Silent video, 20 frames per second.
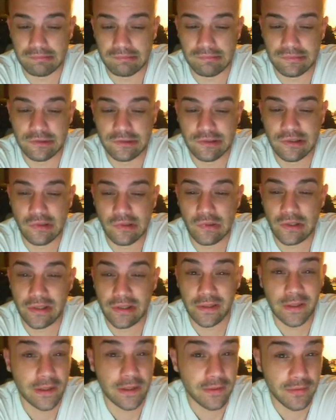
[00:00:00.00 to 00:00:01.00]
No
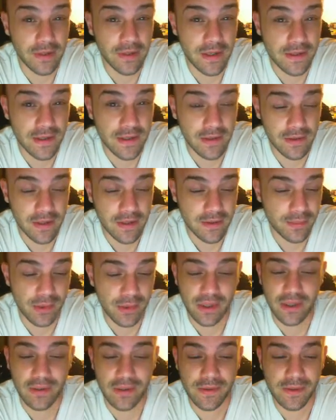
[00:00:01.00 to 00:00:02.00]
idea if that's how that's
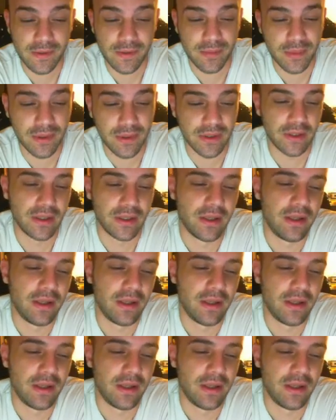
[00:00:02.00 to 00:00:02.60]
pronounced, but